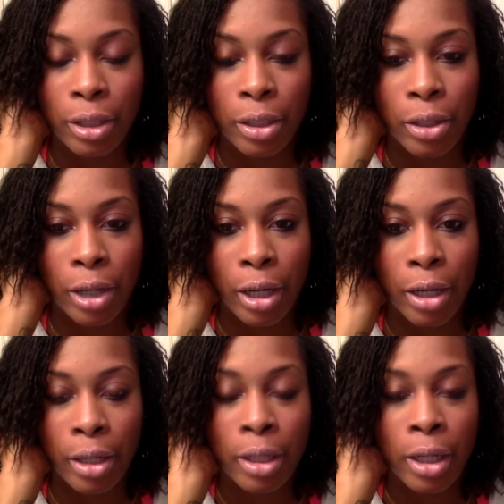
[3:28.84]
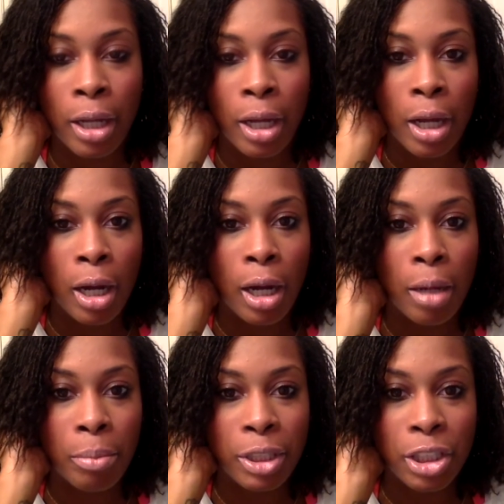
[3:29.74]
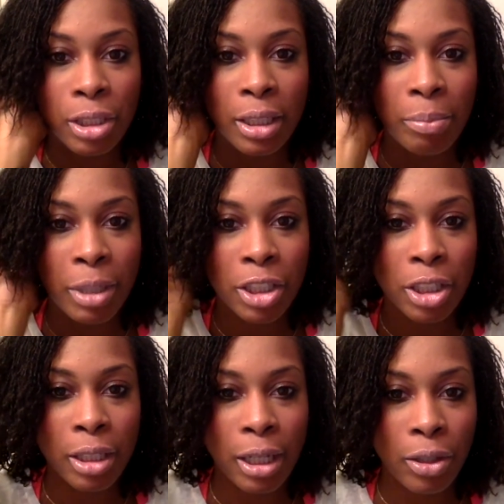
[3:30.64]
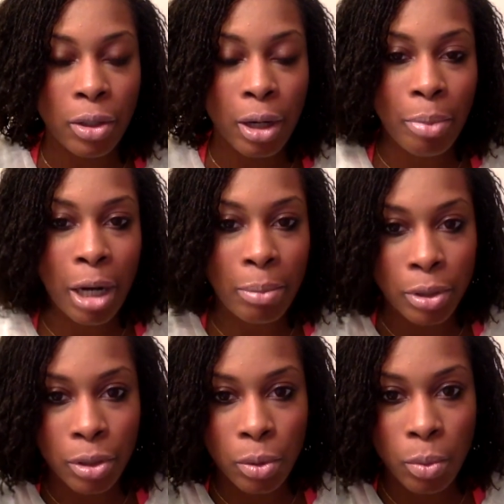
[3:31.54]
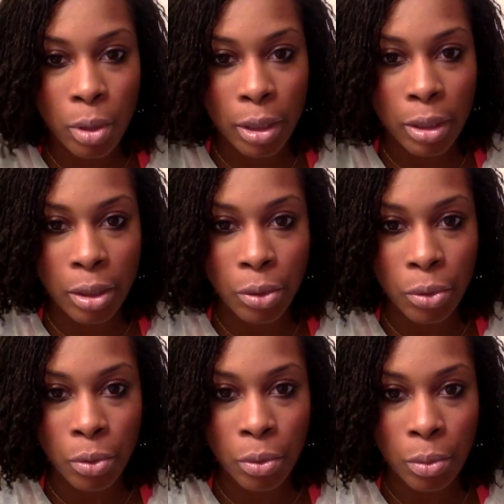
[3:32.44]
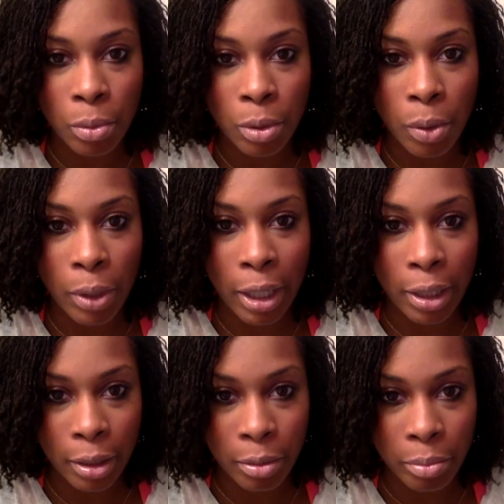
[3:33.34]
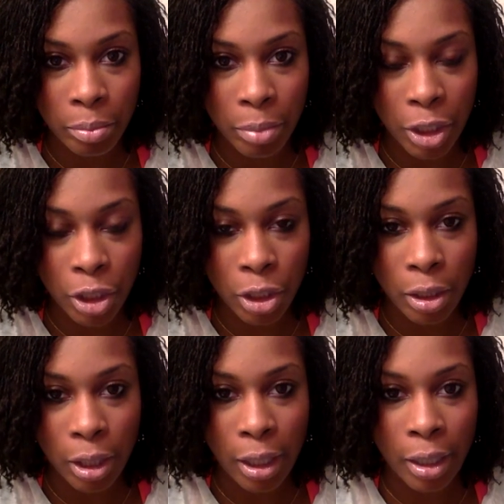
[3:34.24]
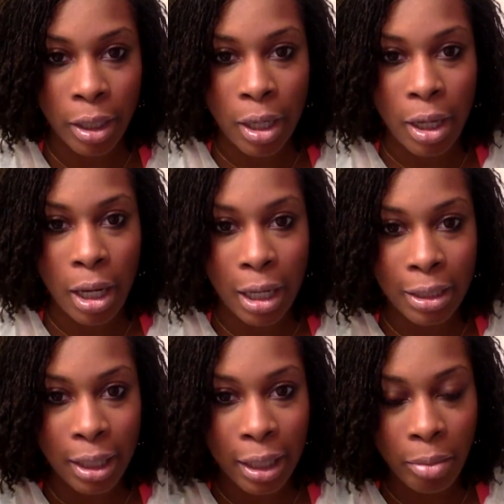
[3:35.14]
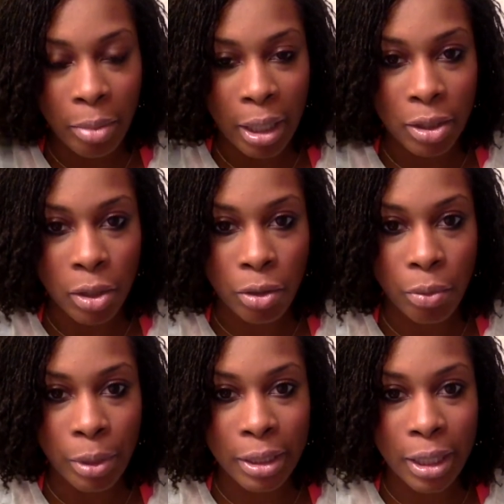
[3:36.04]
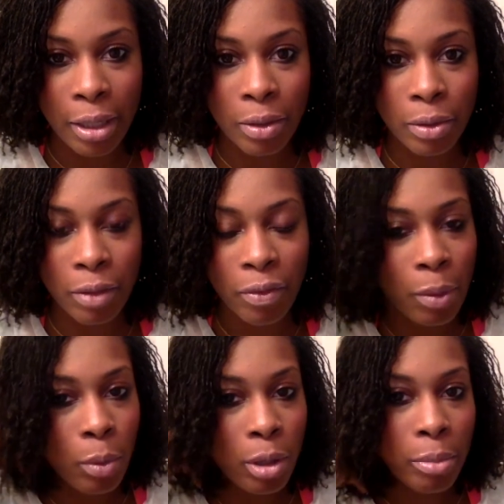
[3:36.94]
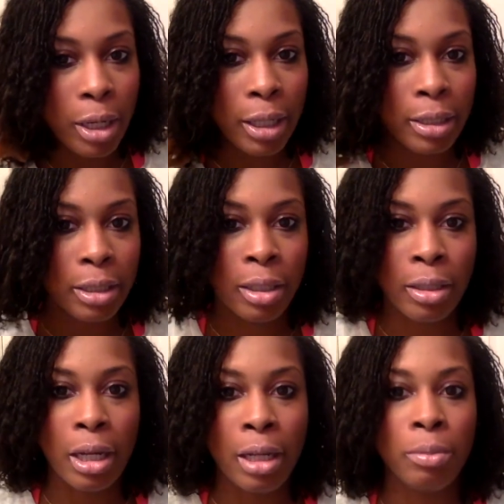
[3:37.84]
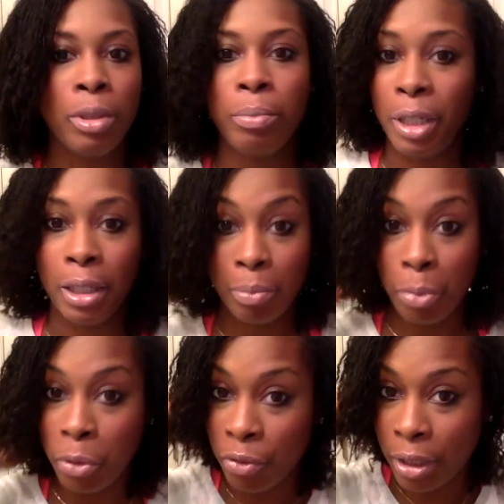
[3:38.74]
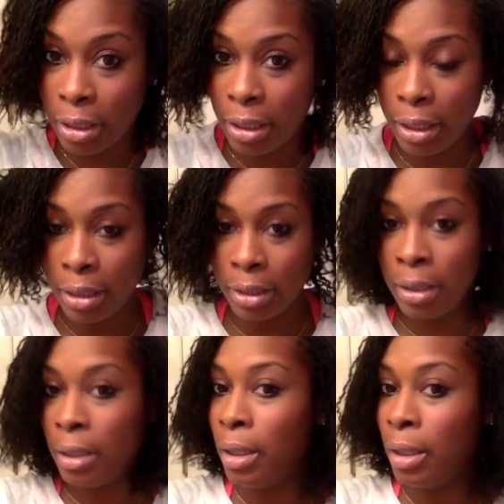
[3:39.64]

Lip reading: thinner hair. But she did mention that, you know, I probably do want to go ahead and make sure that I tighten mine all the way down if I want mine to not be as poofy as it is,